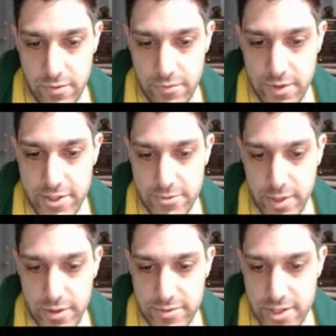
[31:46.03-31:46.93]
Finney
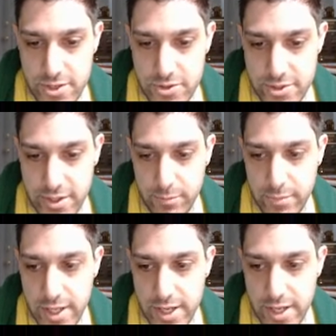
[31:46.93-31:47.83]
Smith's an interesting
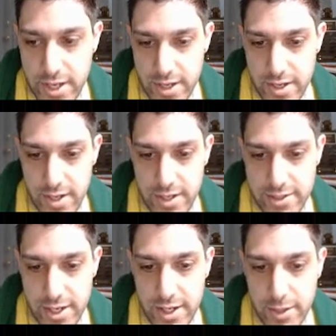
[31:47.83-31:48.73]
play. He's
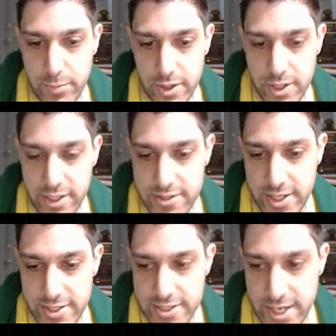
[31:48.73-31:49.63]
kind of like Bullock. He's
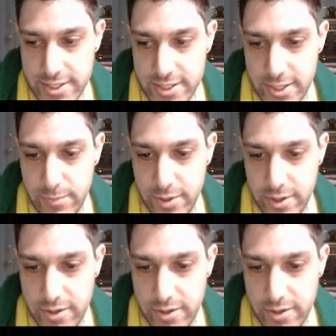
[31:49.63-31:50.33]
not sexy, but